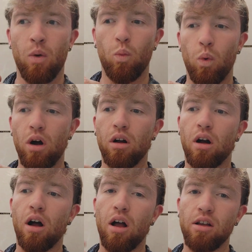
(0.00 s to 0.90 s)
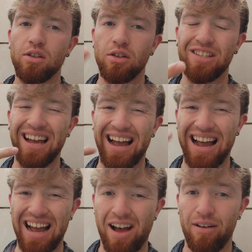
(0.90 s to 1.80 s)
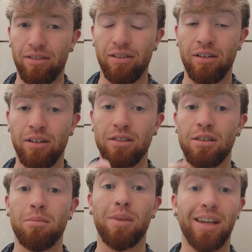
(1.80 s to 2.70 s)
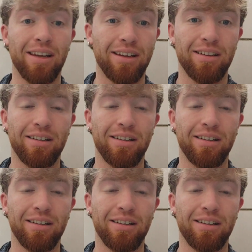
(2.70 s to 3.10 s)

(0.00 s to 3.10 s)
what cost does it have to me